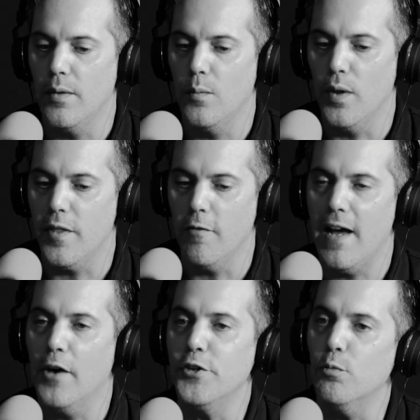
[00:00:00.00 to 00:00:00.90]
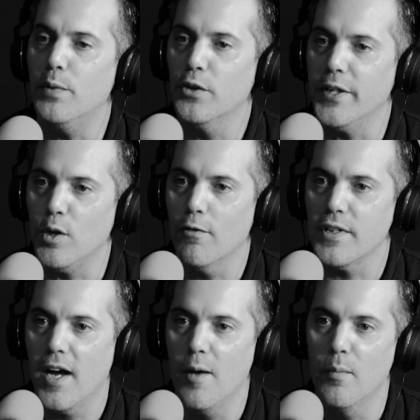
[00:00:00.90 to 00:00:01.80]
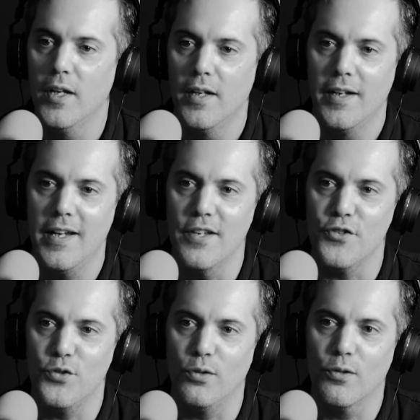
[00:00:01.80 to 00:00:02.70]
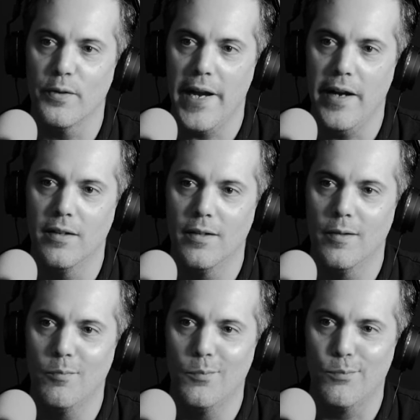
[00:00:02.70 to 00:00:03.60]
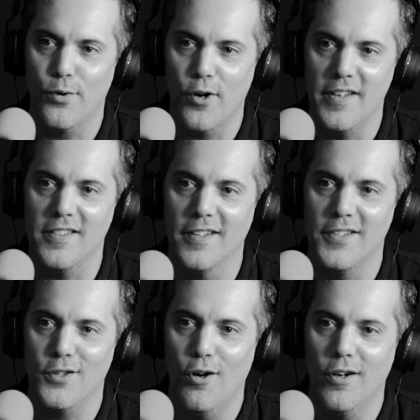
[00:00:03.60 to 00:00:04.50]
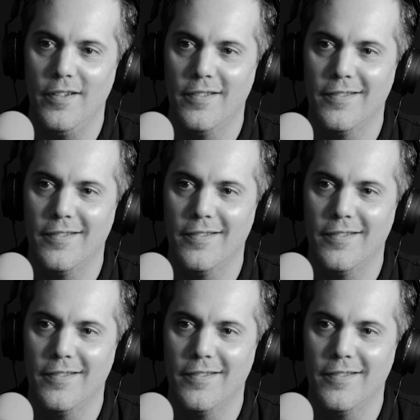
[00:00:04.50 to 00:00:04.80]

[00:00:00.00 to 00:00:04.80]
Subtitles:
with the value building over time, is to create priceless art.